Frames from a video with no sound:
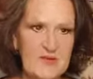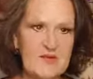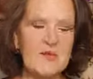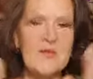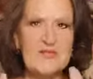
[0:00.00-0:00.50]

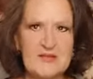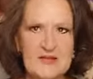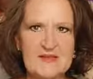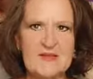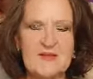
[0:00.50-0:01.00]
I read the
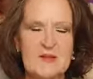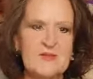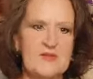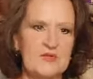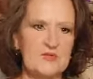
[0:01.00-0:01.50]
list. I thought it
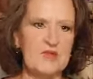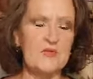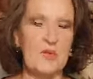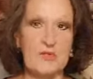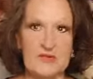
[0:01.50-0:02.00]
was
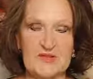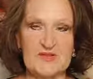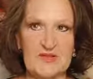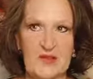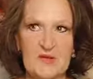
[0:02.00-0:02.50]
interesting. Wrote the
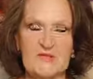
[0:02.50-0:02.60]
list down.